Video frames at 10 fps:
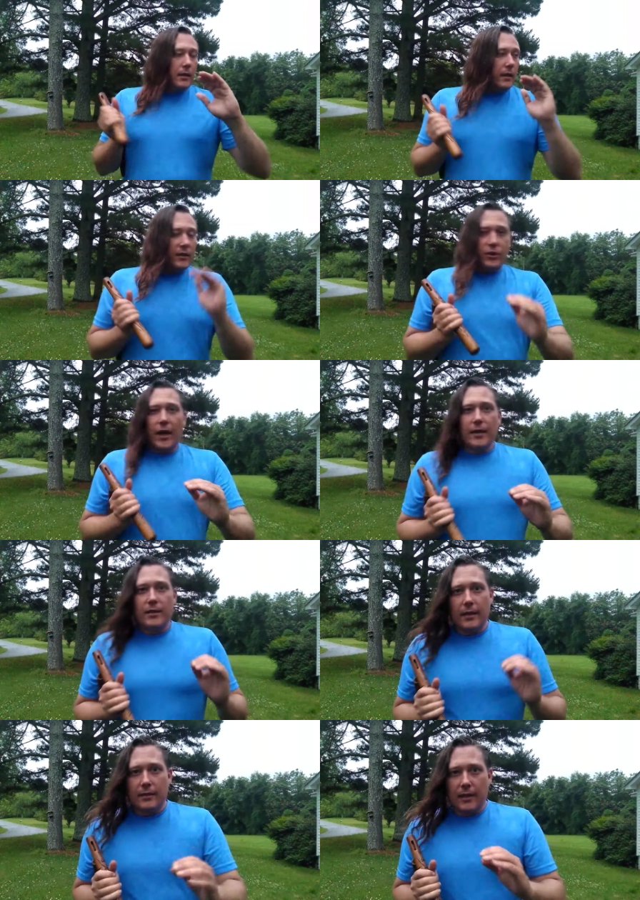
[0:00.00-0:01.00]
they changed
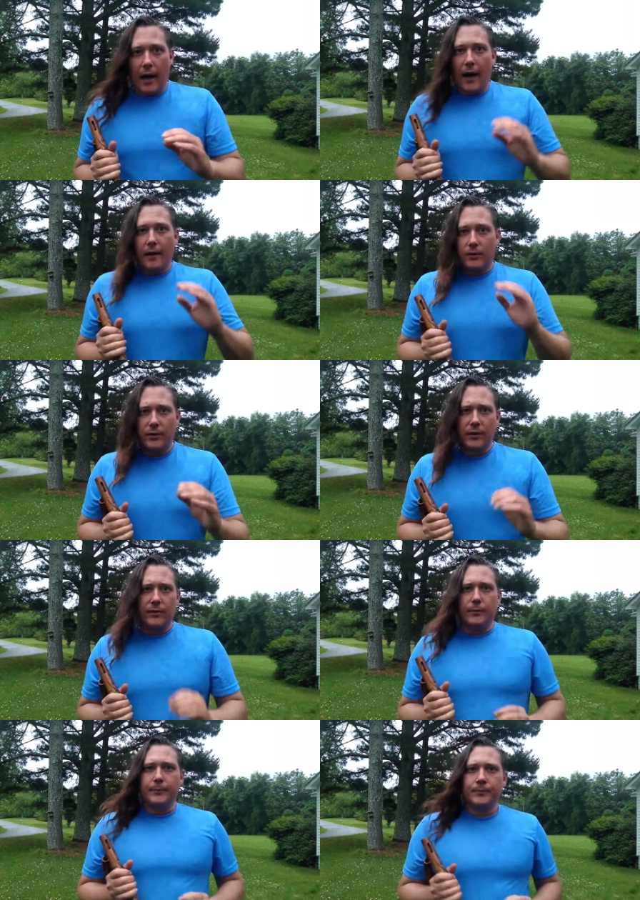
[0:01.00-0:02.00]
the entire
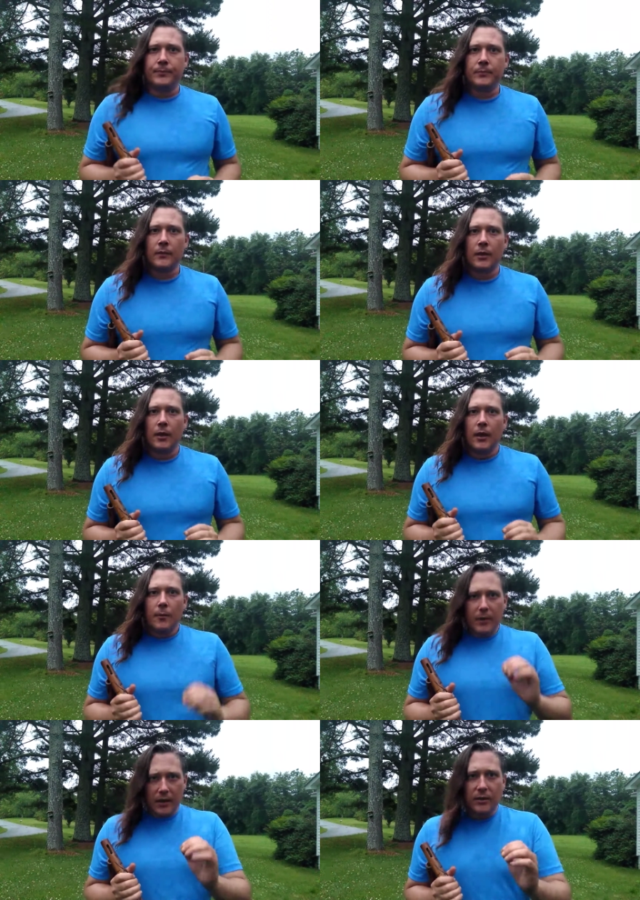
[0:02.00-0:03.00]
system
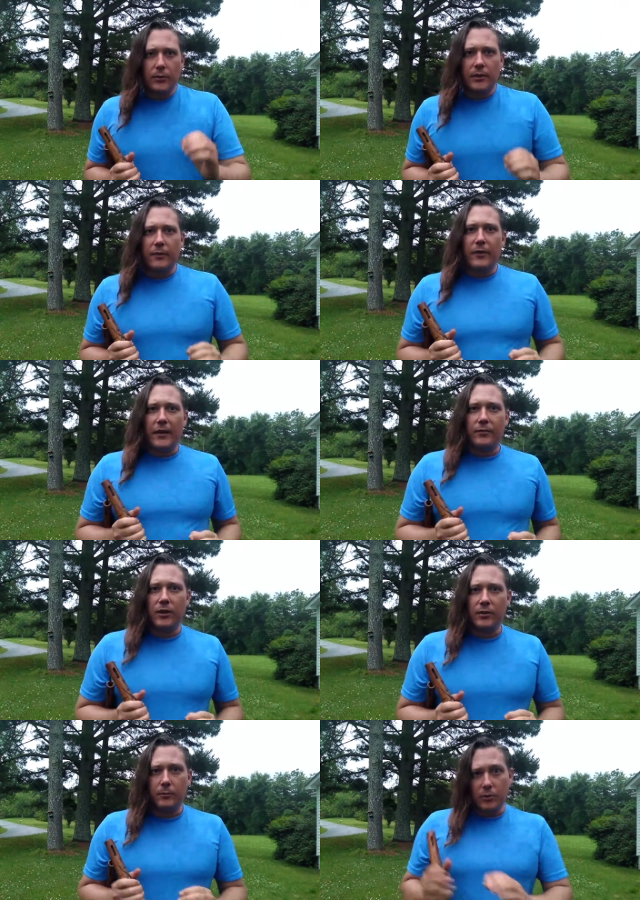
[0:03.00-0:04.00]
because it was an effective
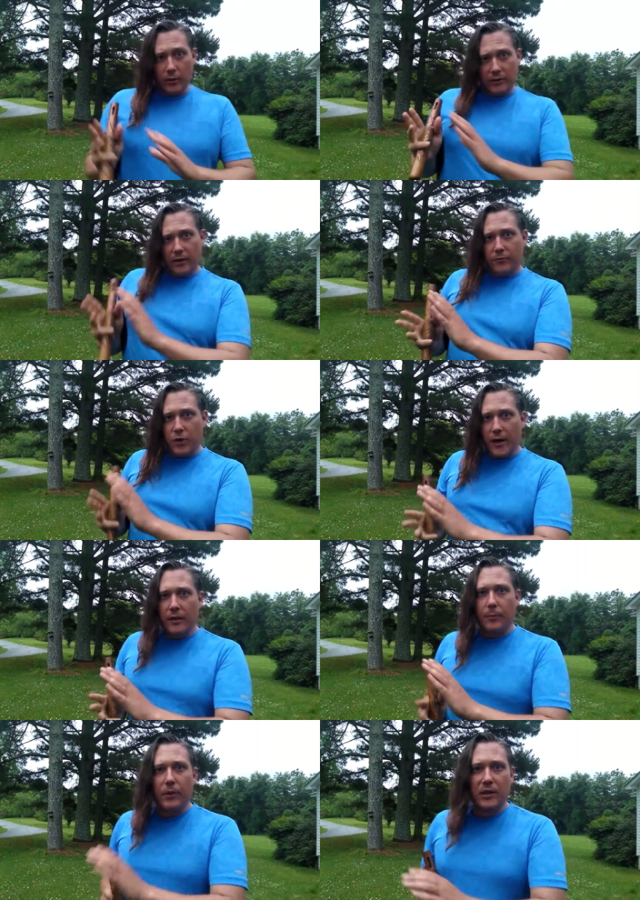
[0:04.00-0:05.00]
system. So instead of
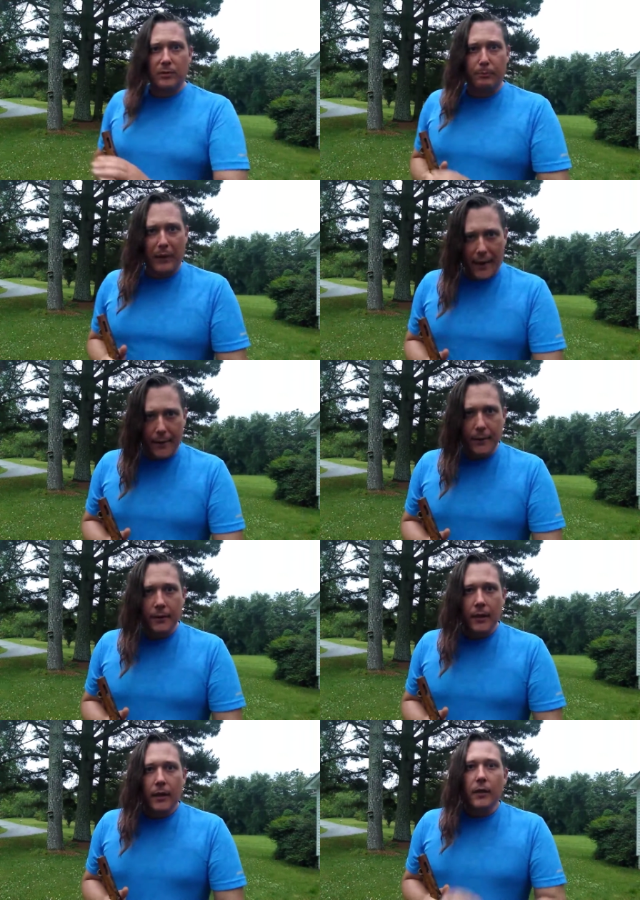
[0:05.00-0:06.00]
training the police better,
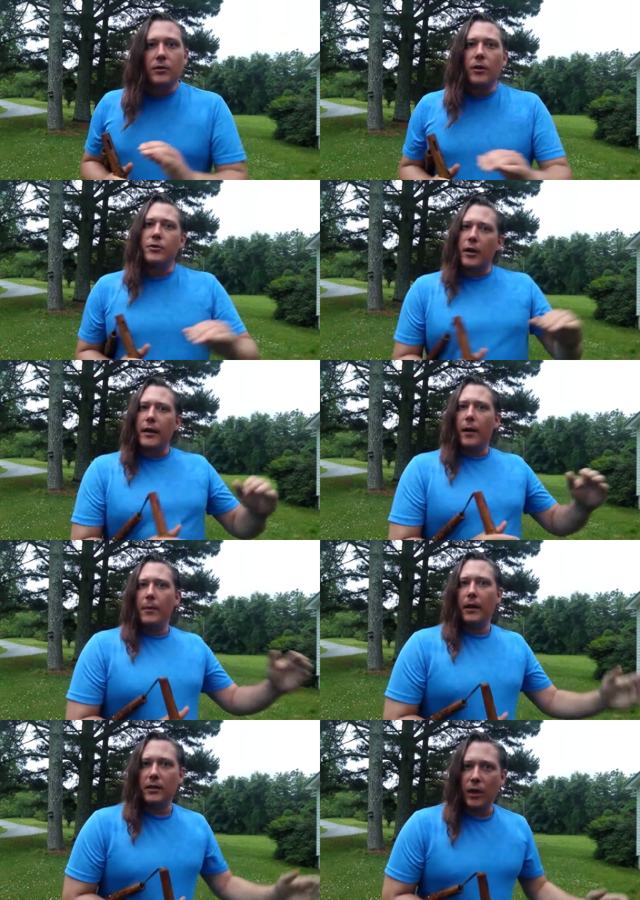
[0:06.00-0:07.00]
they started training our
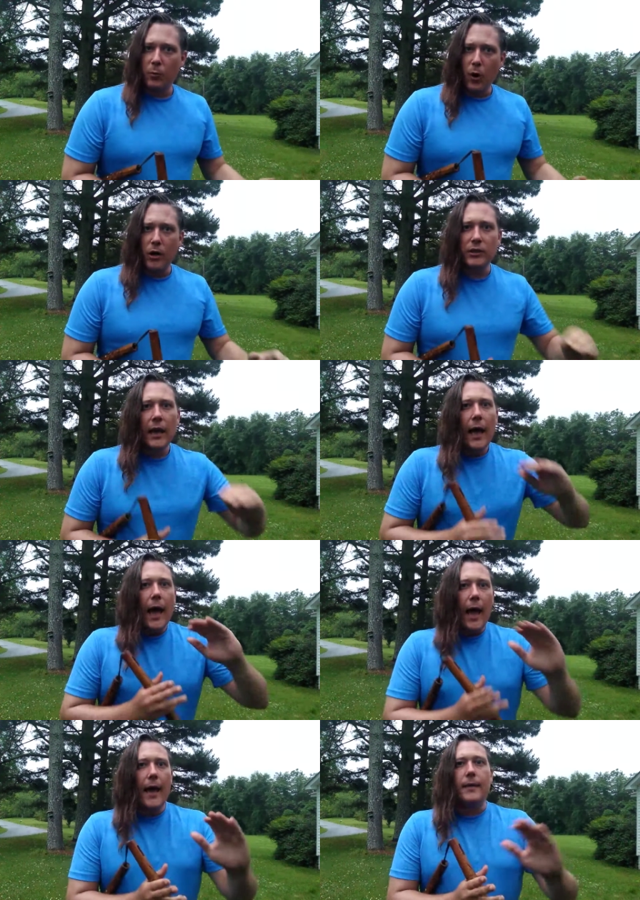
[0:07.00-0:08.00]
military worse.
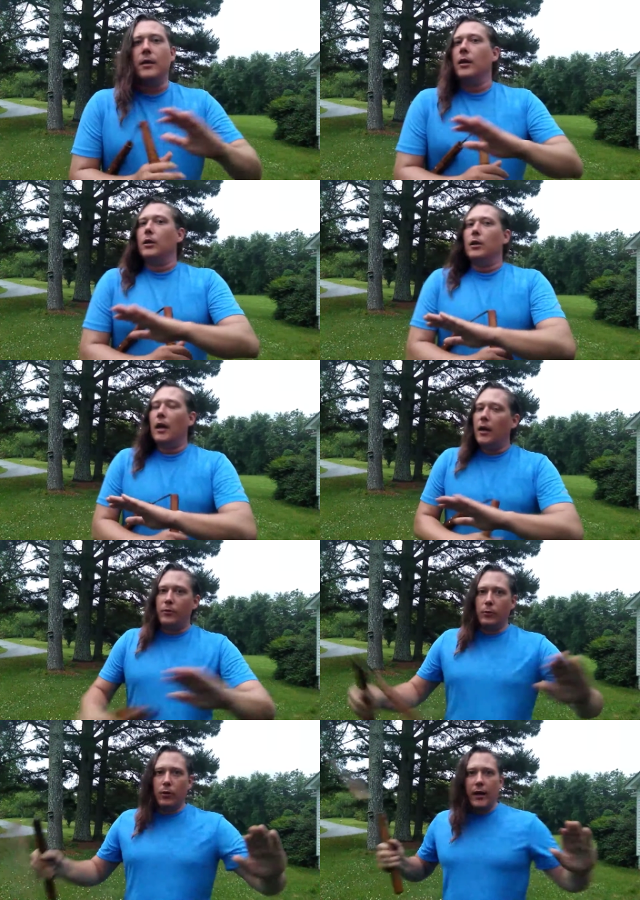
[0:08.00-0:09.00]
And
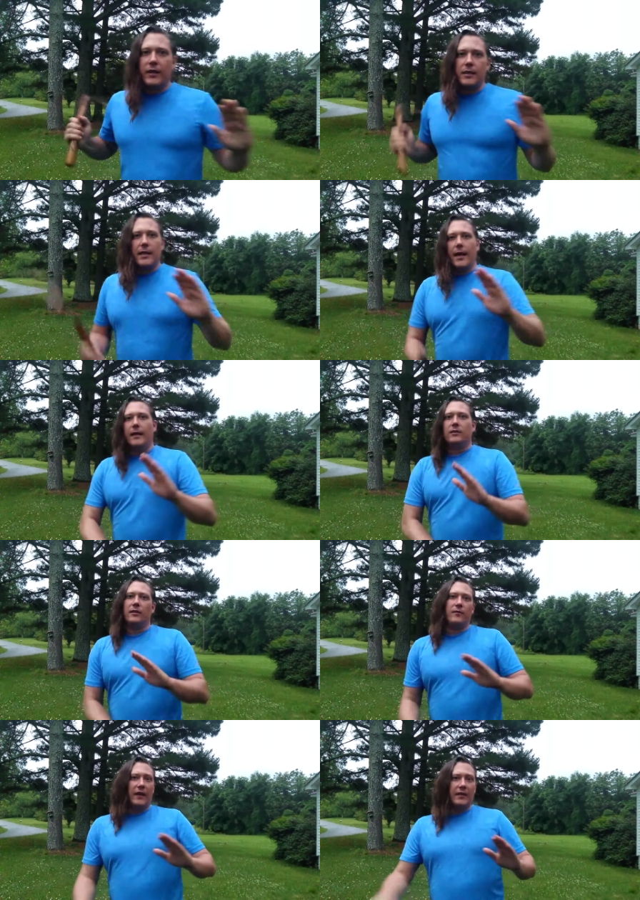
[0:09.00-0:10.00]
if you look at the dates
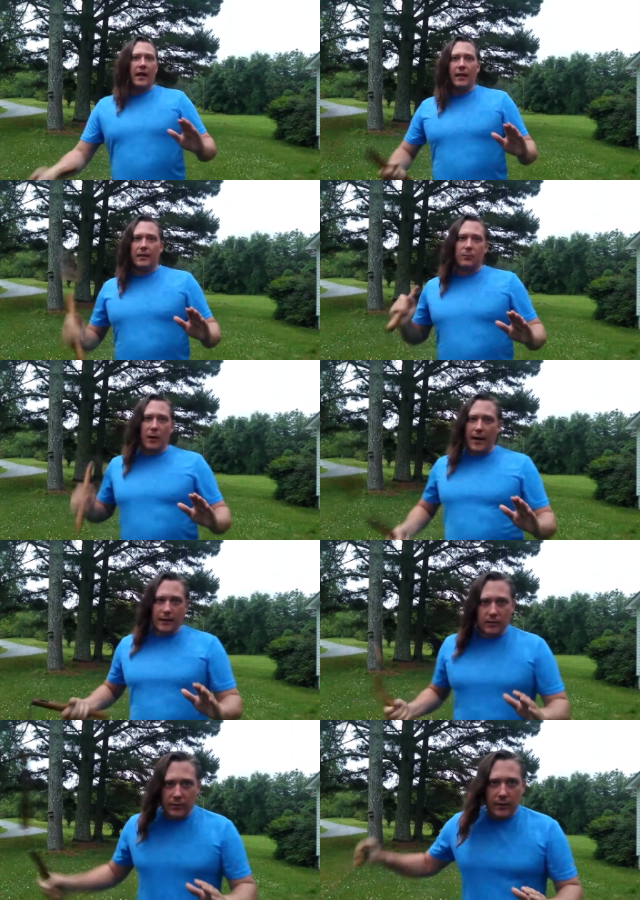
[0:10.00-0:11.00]
and the fatality
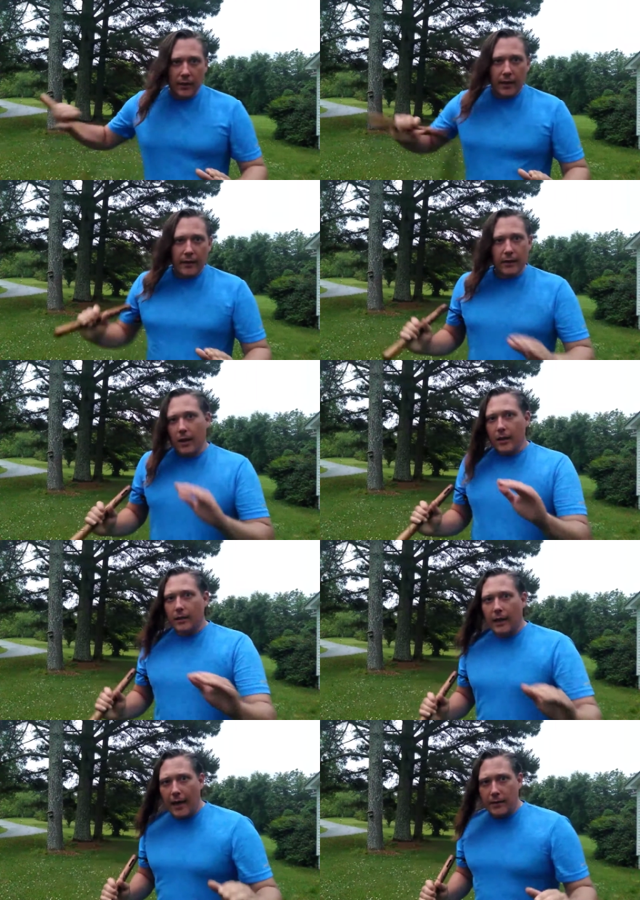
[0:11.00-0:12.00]
rates, they're not going
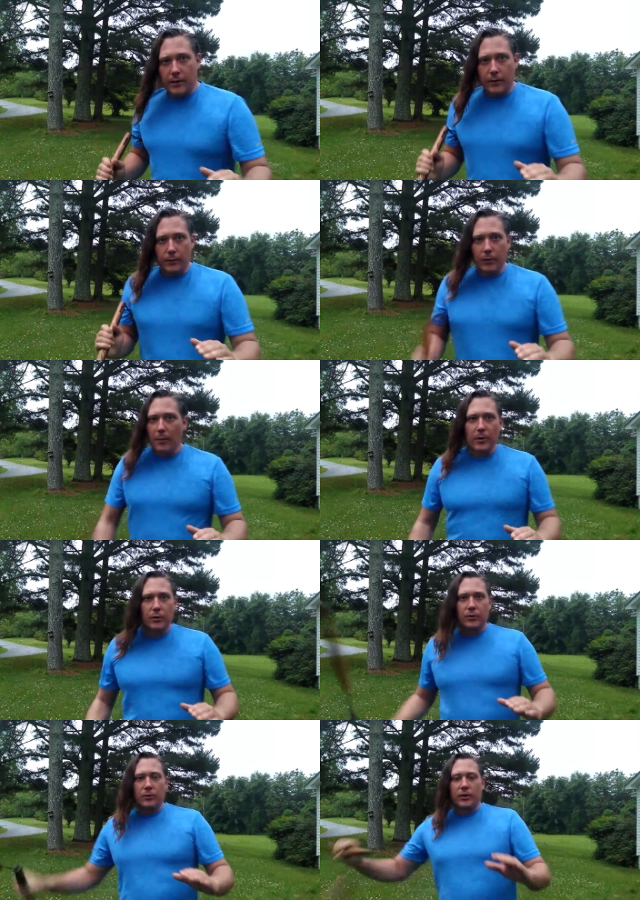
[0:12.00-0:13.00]
to lie to you.
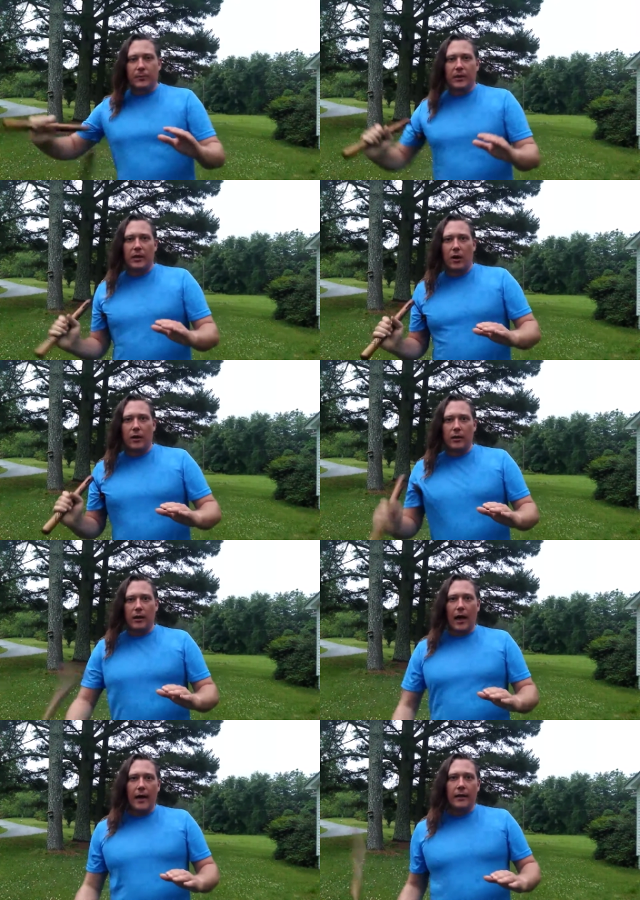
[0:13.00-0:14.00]
Numbers typically aren't going to
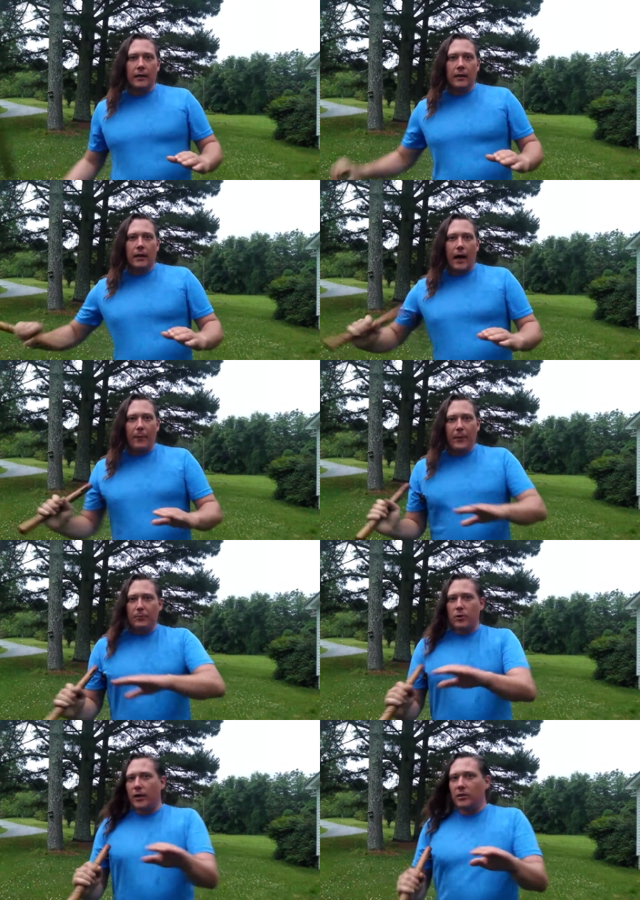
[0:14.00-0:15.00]
lie. How
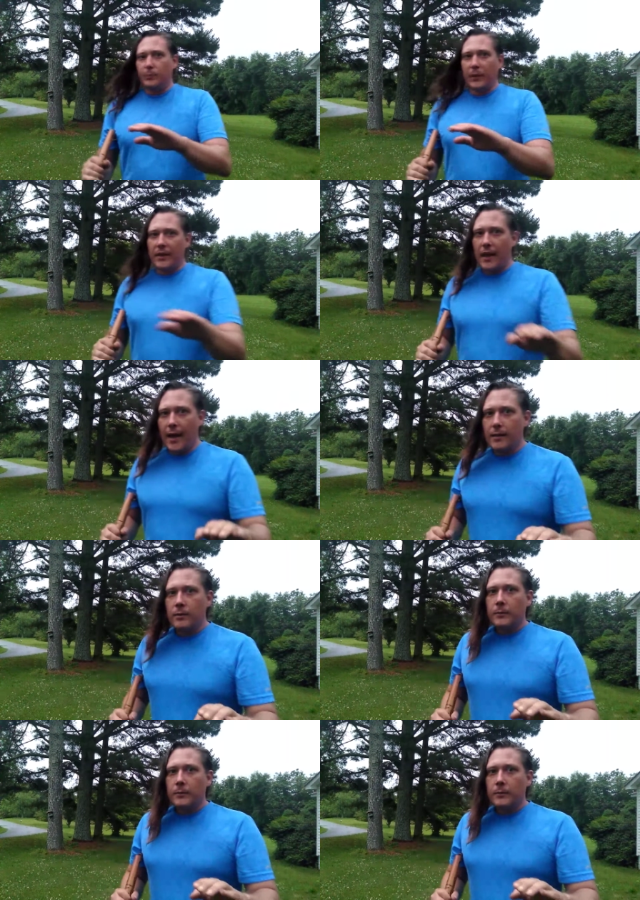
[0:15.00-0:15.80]
people try to spin that,